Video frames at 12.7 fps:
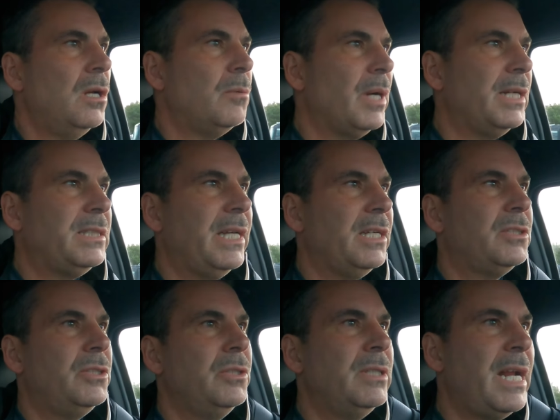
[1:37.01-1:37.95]
Probably take
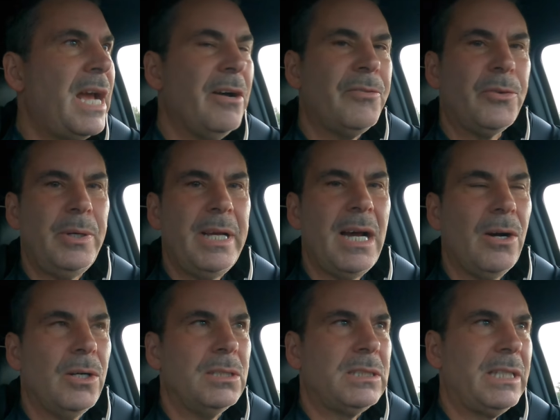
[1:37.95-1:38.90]
2.5 to 3
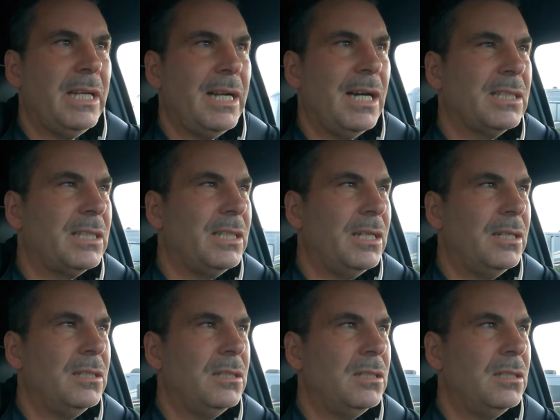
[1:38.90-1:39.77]
hours to get out there